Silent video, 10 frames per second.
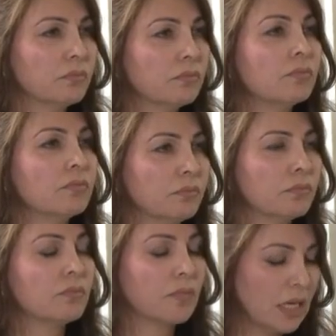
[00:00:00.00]
Mm-hmm.
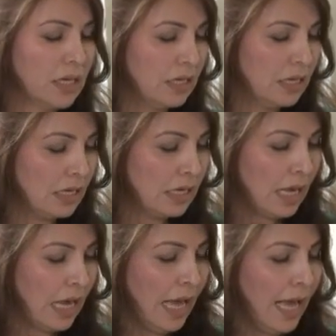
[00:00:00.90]

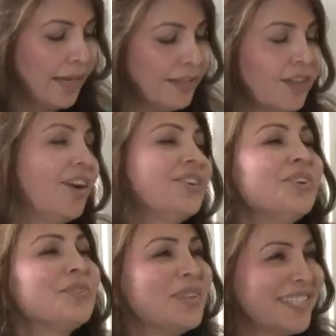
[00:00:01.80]
And on
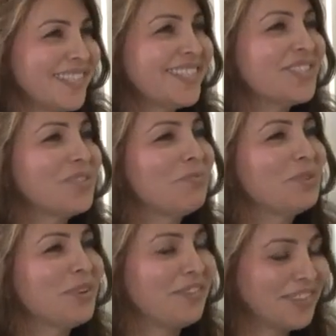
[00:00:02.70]
your recent trip
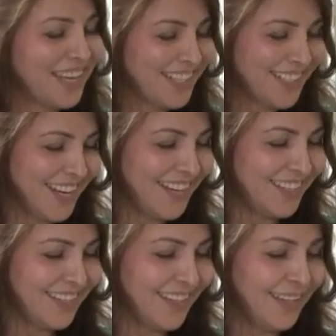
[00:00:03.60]
to
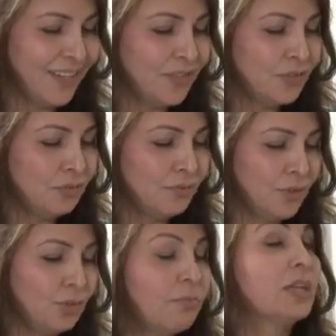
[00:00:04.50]
Afghanistan,
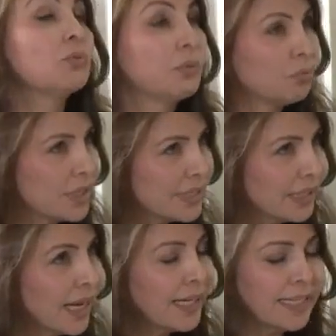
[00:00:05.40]
you met with
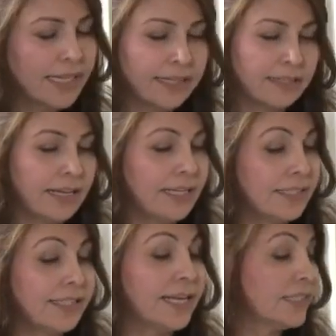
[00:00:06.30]
President Ghani and has
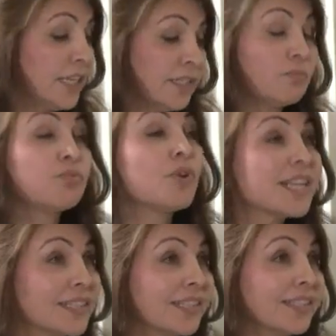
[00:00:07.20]
staked his
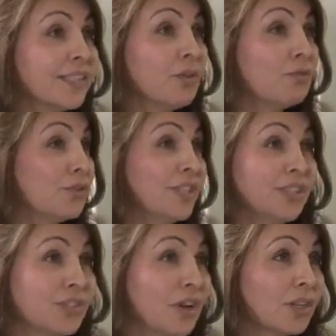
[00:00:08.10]
presidency over
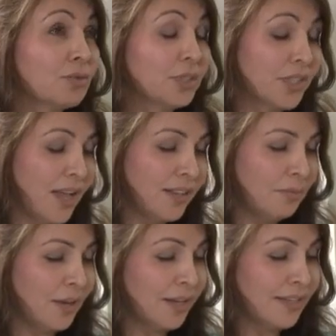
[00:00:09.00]
these talks with
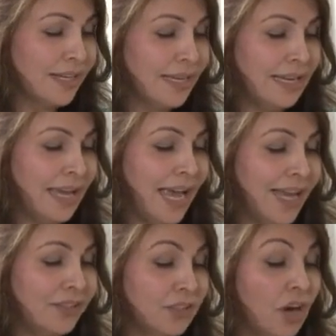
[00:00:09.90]
Taliban,
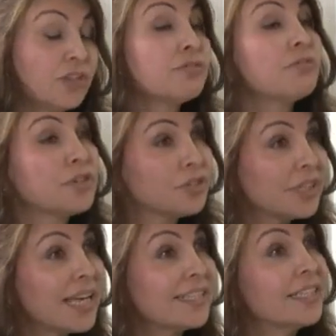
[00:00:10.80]
and
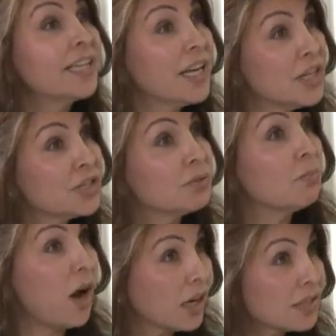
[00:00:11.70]
controversially has engaged
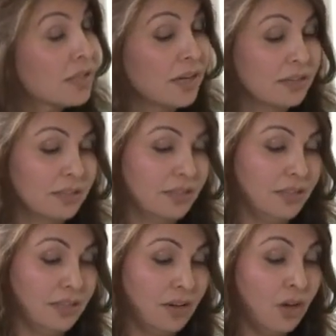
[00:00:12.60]
Pakistan
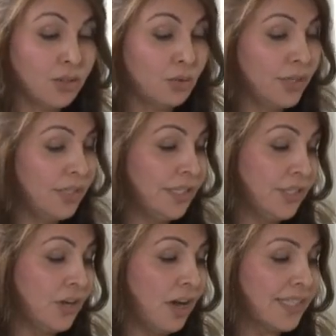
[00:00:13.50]
also in
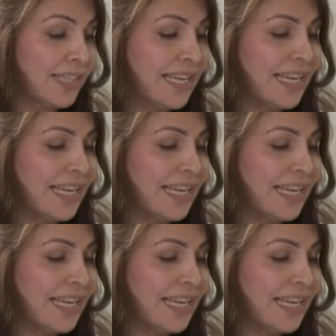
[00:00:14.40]
these talks.